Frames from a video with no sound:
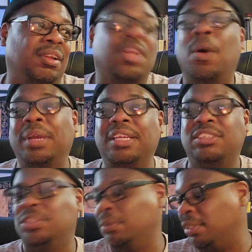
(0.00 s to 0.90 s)
go
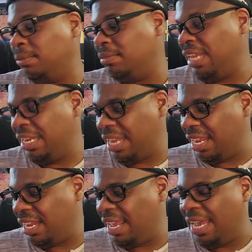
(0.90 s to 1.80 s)
easy on them.
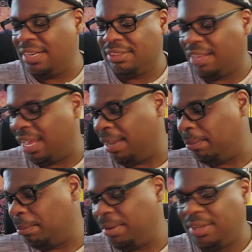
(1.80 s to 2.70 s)
They had a
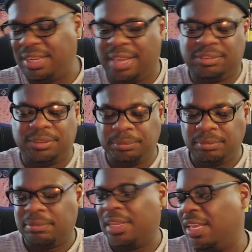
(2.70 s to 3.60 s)
time. But yes,
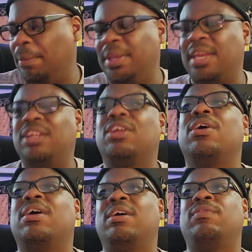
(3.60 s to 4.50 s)
can we get a
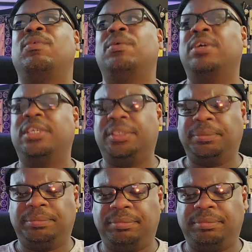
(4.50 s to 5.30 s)
card for